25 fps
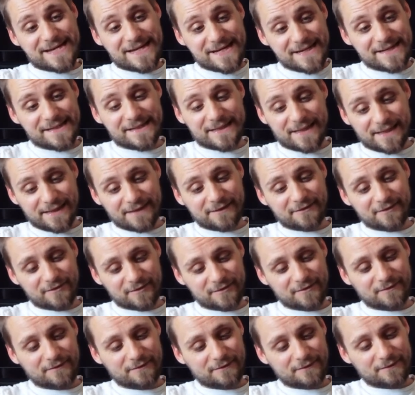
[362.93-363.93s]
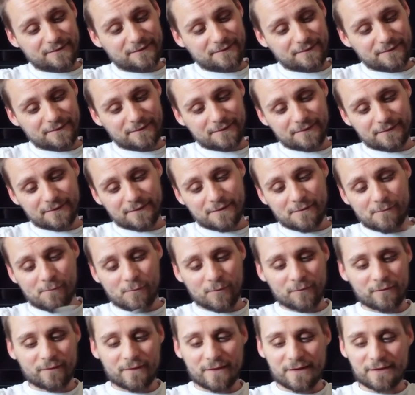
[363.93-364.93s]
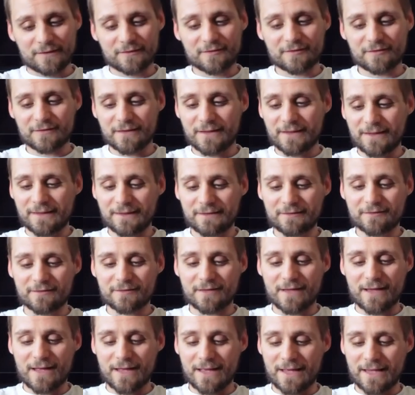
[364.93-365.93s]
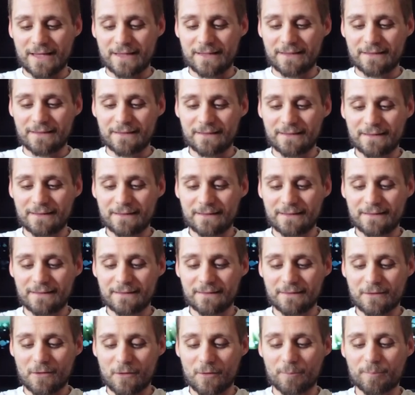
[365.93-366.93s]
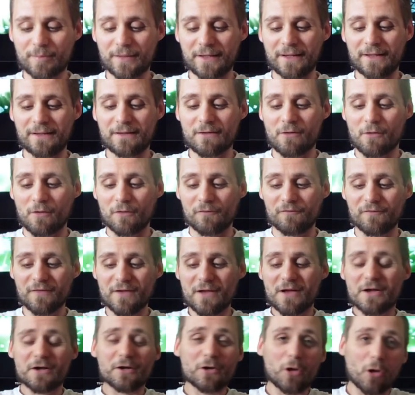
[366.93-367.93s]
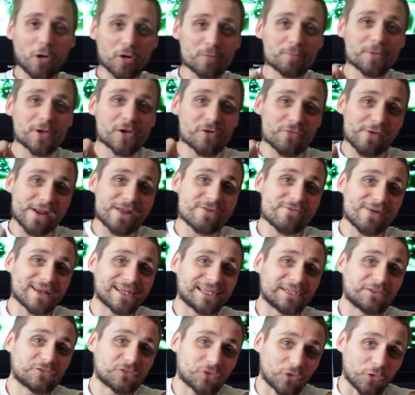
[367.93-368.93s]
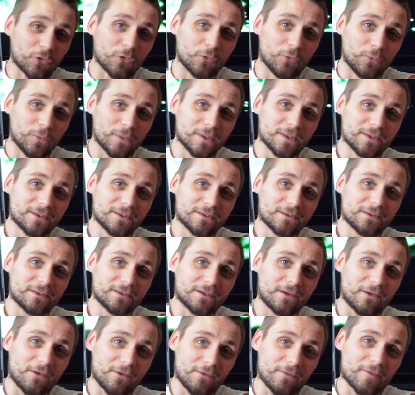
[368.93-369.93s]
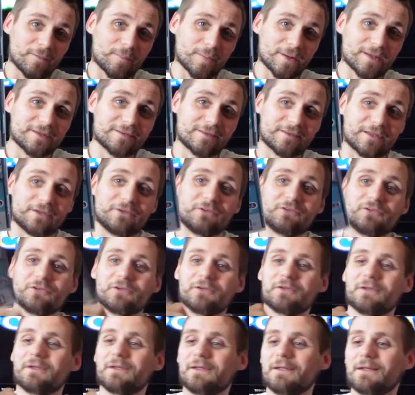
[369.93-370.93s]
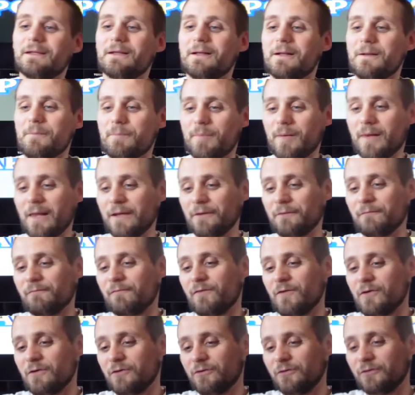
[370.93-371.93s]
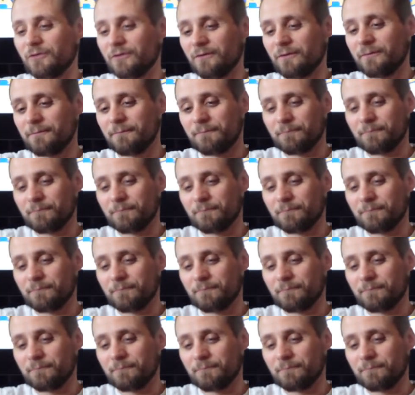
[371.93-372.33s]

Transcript: need this. I want this. It is a copy of Colin McRae Rally 2 on the PlayStation Platinum version.